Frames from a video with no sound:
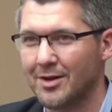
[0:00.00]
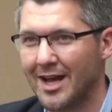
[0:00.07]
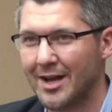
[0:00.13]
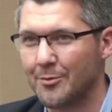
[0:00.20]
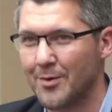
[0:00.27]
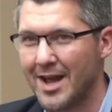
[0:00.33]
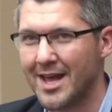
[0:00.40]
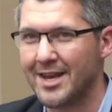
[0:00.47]

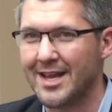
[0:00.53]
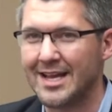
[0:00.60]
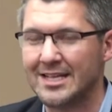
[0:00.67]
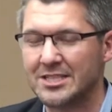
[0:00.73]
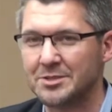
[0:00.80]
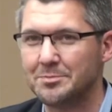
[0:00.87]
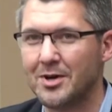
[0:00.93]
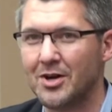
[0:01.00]
I ran a
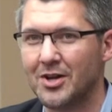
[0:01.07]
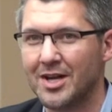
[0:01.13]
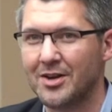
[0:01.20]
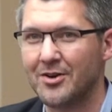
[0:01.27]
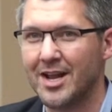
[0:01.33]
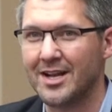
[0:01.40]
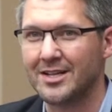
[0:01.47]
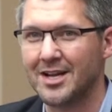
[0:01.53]
small
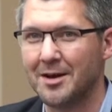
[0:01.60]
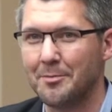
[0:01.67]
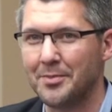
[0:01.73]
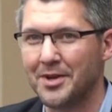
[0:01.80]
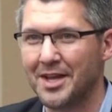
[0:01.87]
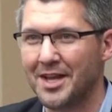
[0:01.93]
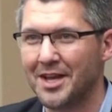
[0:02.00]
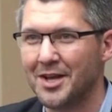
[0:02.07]
internet
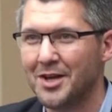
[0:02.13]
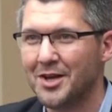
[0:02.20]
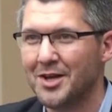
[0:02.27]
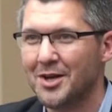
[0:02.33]
company